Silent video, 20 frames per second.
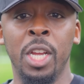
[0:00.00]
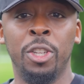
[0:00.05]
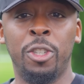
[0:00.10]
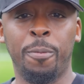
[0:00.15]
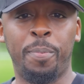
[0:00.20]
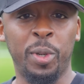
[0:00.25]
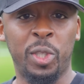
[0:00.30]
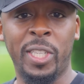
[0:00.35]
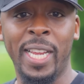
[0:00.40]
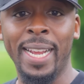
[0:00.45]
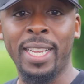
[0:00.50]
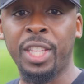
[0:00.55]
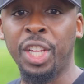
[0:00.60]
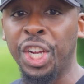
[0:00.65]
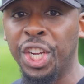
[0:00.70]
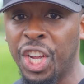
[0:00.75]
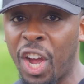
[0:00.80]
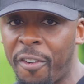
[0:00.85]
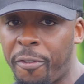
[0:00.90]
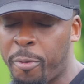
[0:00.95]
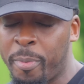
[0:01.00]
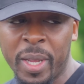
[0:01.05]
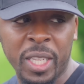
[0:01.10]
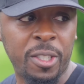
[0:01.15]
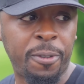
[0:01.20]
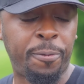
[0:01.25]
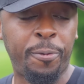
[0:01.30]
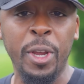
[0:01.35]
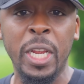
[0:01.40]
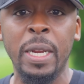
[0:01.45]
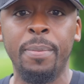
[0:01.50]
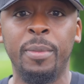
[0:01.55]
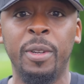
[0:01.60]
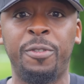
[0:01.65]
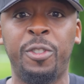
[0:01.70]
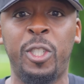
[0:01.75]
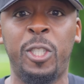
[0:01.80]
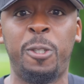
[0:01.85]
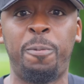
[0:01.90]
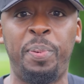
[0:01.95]
to protect the government's freedom
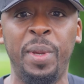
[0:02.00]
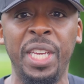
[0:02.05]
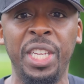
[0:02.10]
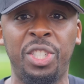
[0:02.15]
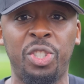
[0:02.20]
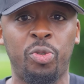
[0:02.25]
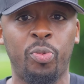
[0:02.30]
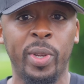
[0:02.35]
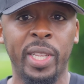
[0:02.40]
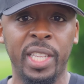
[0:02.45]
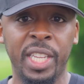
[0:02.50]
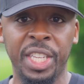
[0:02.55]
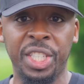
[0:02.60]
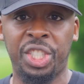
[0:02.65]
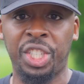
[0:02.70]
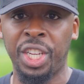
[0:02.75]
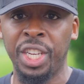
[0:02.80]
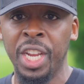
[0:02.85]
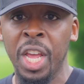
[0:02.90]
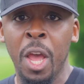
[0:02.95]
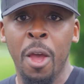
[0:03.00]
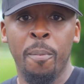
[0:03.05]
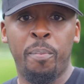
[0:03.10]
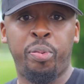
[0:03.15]
of speech, religion,